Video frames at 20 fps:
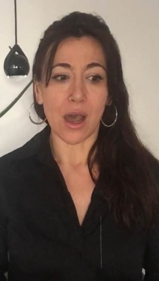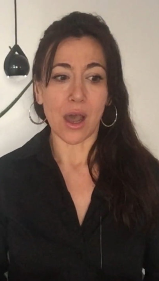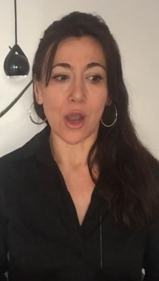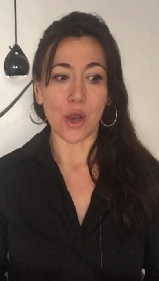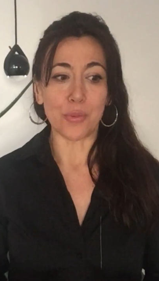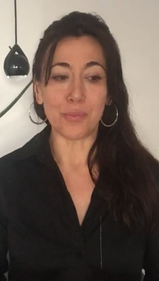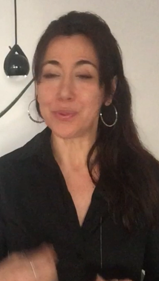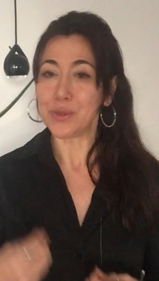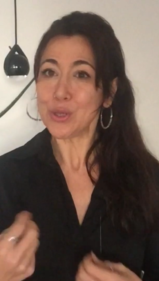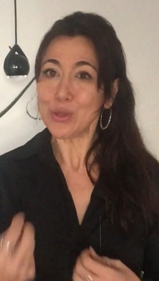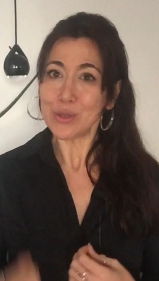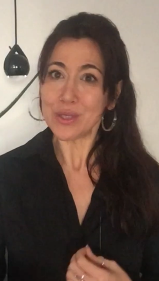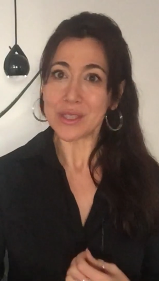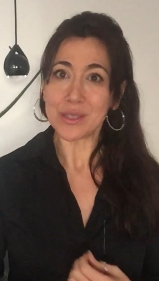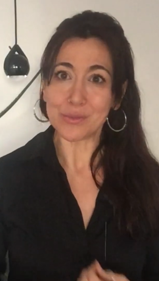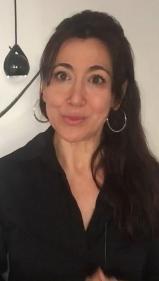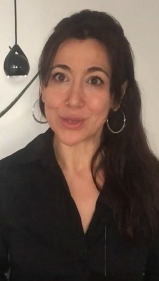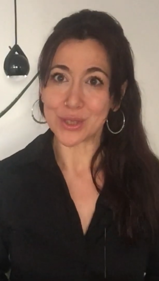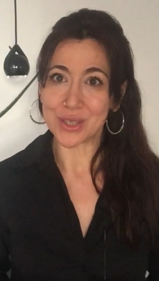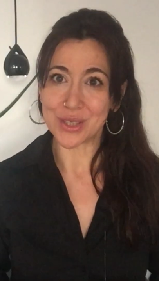our
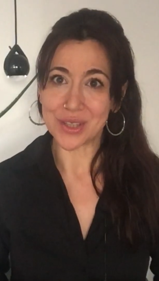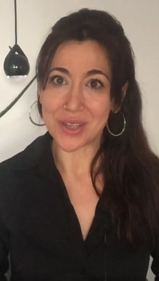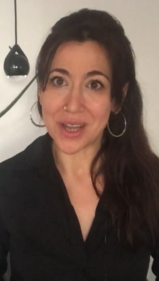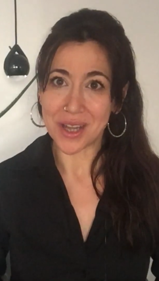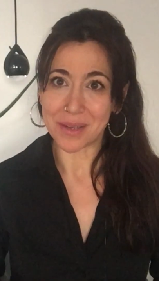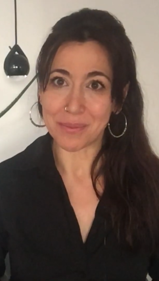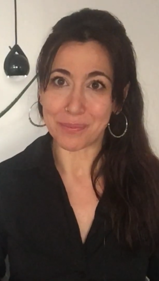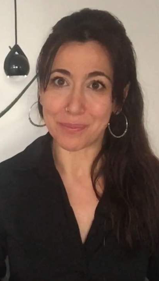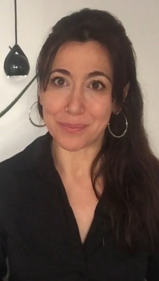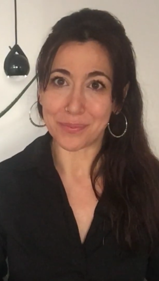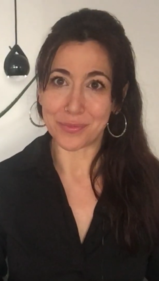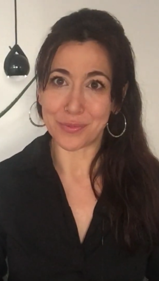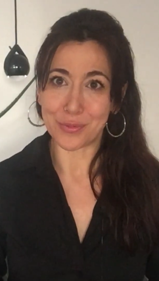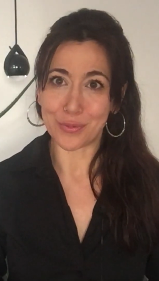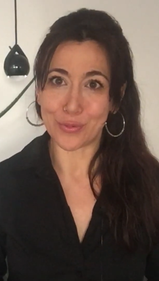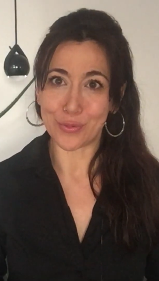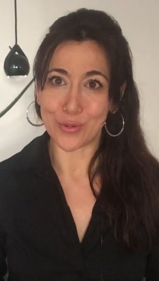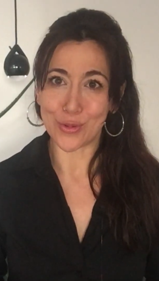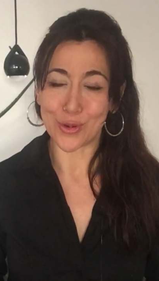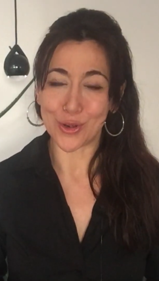beauty was not
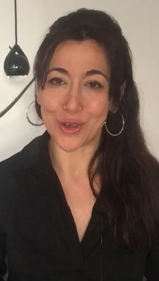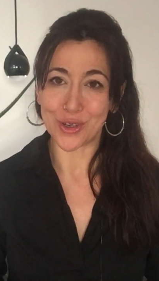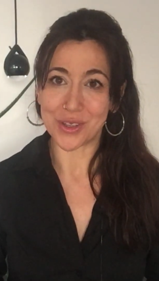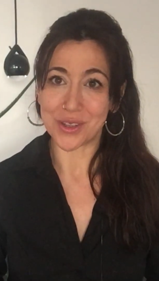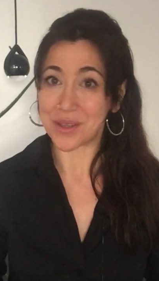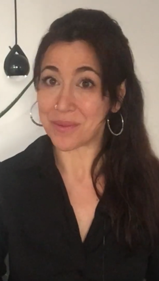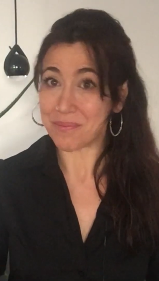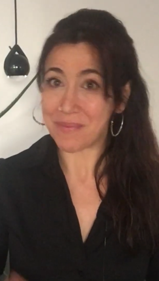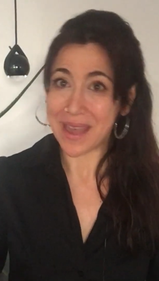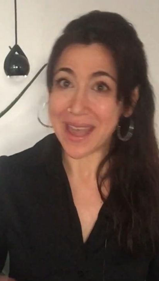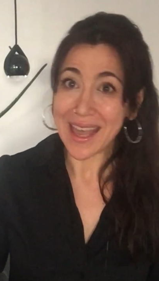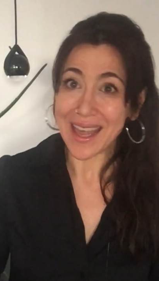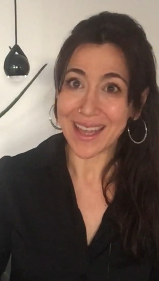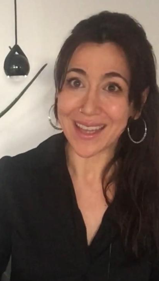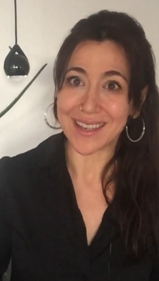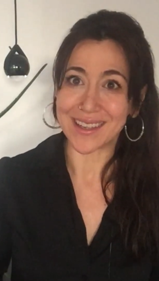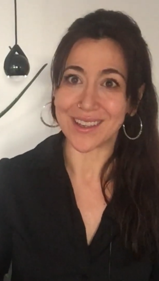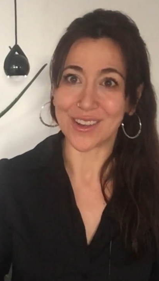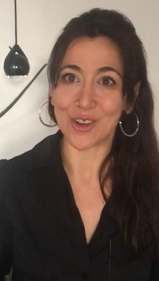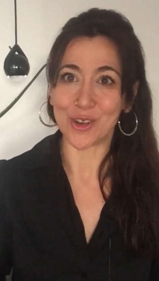for the
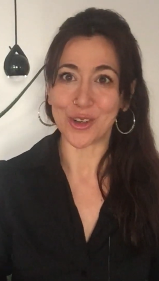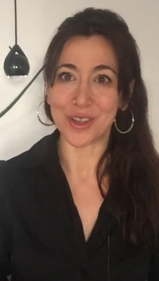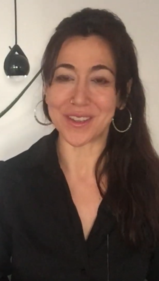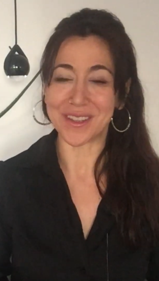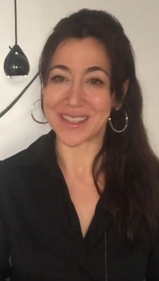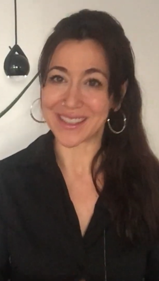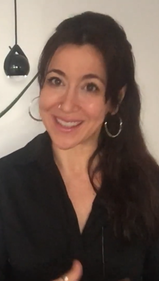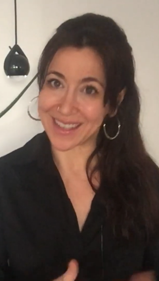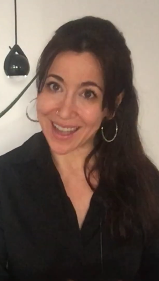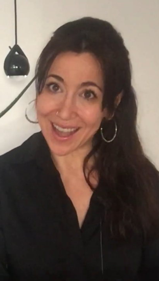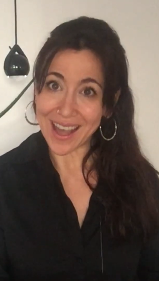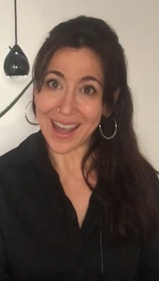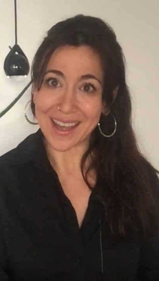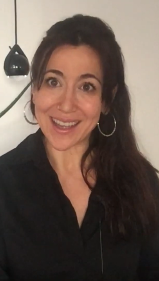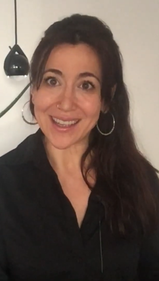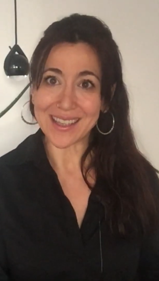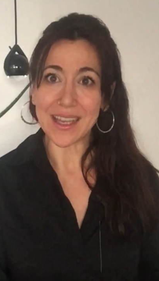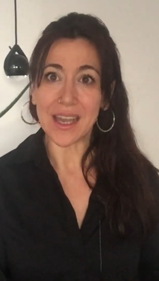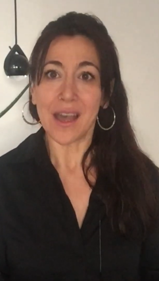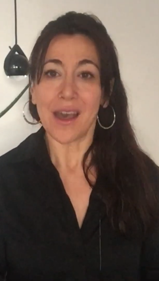man or the
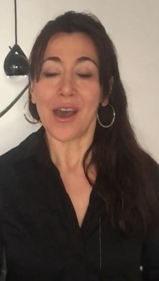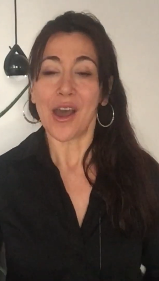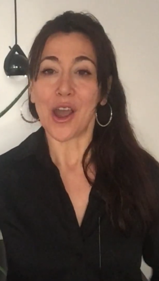guy.